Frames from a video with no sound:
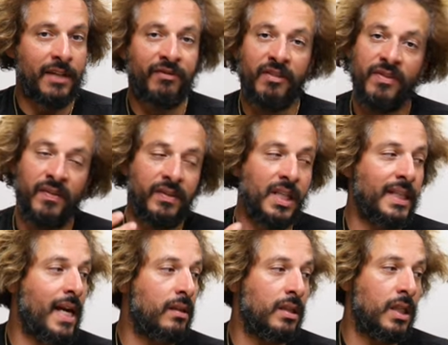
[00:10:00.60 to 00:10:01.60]
And for fifteen
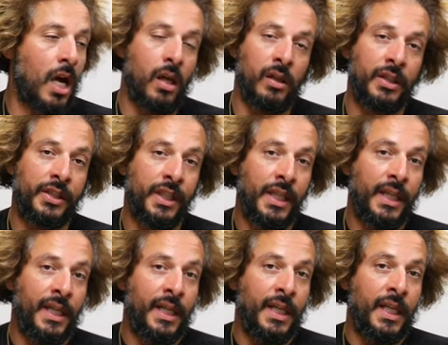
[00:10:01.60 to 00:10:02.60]
thousand dollars,
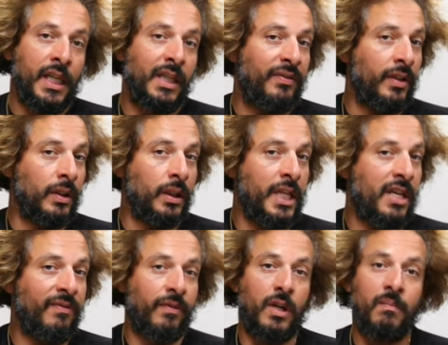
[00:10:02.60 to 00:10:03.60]
if you're
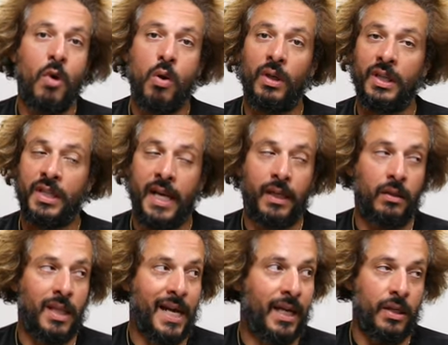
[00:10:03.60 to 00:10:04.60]
looking for a motorcycle
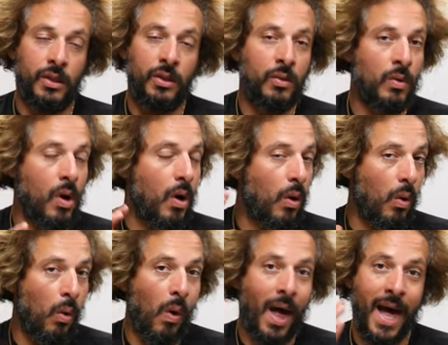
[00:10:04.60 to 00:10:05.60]
that can do a
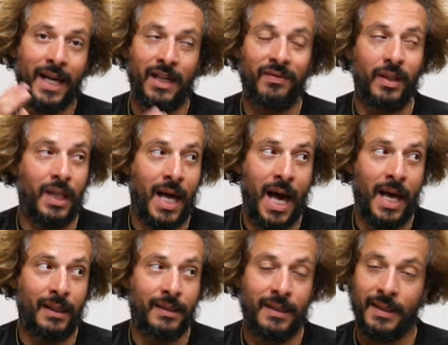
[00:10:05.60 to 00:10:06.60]
whole heck of a
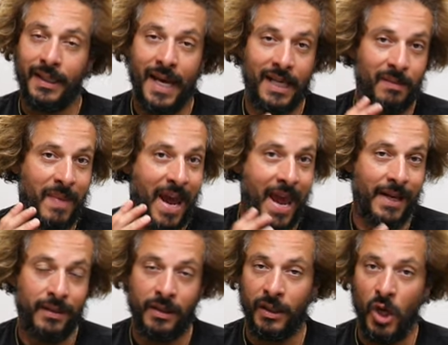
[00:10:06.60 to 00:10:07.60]
lot, this thing has
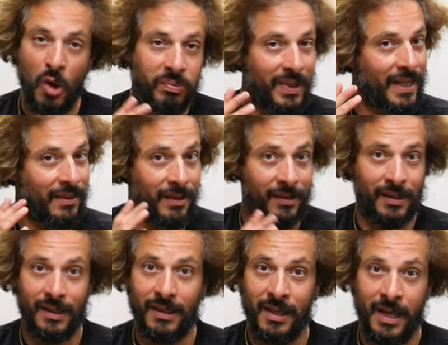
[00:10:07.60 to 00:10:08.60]
bags, you can go place on
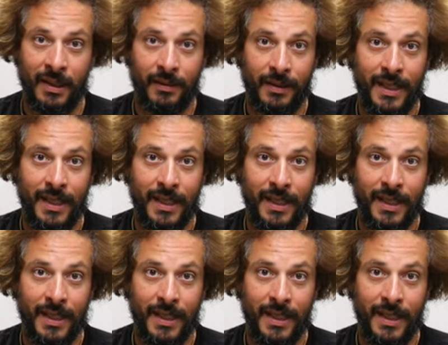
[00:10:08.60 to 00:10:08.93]
this thing.